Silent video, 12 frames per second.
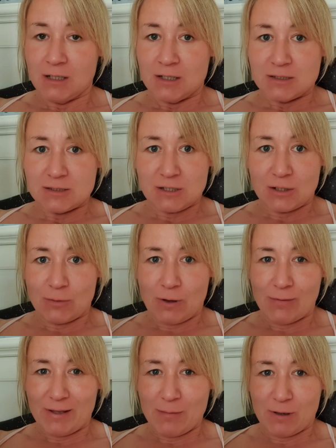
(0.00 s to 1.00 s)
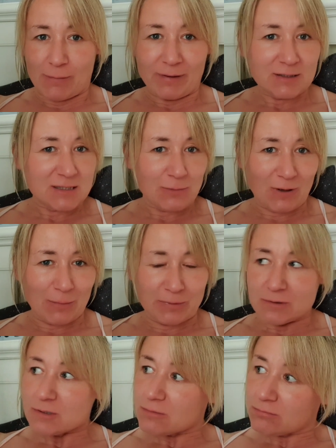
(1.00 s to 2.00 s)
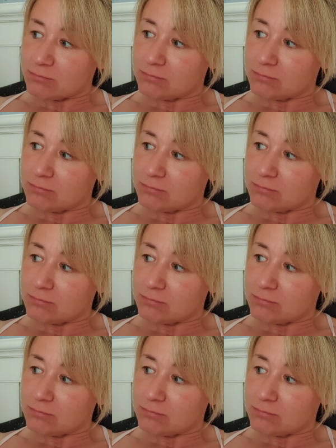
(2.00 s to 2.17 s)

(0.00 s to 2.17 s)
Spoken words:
So I'll keep going and see what happens.